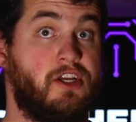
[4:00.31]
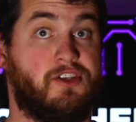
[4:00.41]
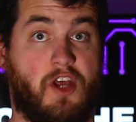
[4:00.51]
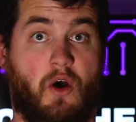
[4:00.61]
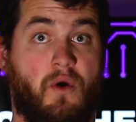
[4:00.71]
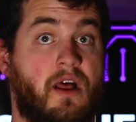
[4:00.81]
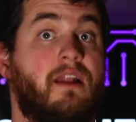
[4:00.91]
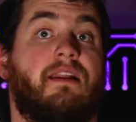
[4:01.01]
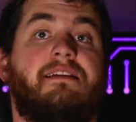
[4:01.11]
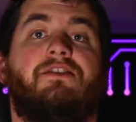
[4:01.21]
So
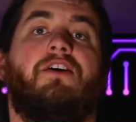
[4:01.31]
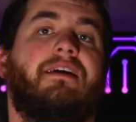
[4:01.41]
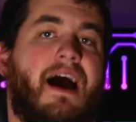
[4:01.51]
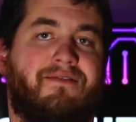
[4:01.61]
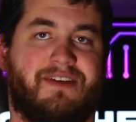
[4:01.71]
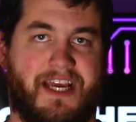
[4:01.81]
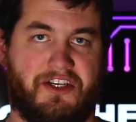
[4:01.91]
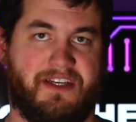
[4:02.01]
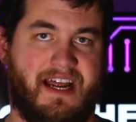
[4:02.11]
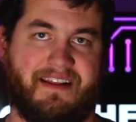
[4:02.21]
let's start a
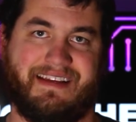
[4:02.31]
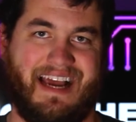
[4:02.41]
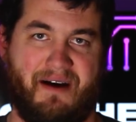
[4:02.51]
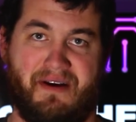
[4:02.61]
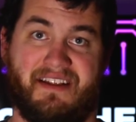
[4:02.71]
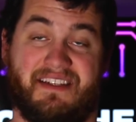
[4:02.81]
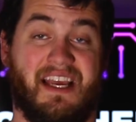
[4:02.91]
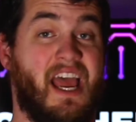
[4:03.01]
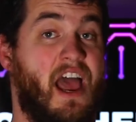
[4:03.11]
conversation down in the comments.